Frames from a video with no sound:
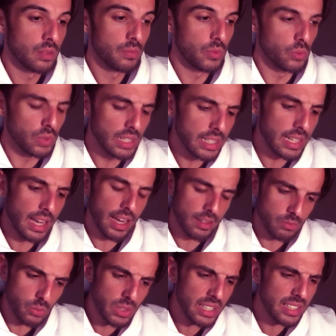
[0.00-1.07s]
really
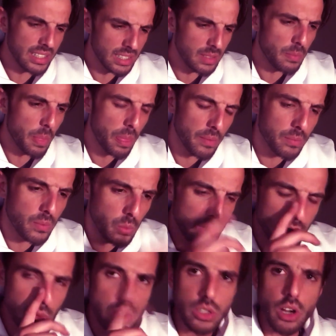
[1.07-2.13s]
went
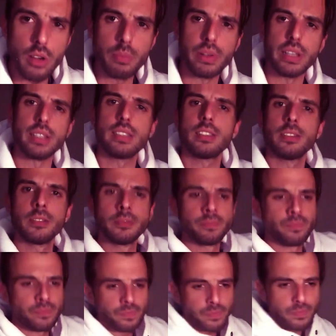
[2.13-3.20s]
to a dark place,
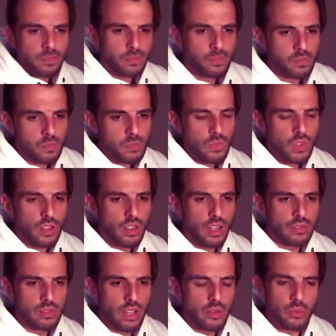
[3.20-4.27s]

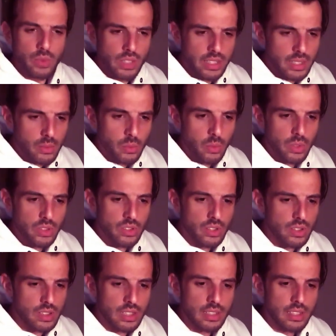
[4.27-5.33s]
and really was
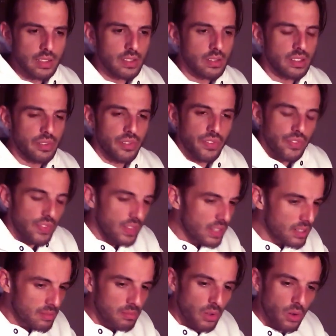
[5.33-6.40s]
just in this
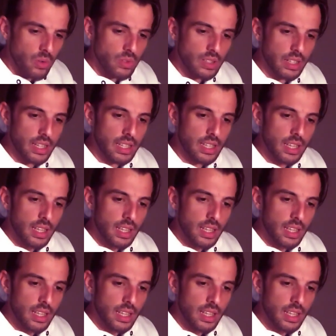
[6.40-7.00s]
defeated mode. Like,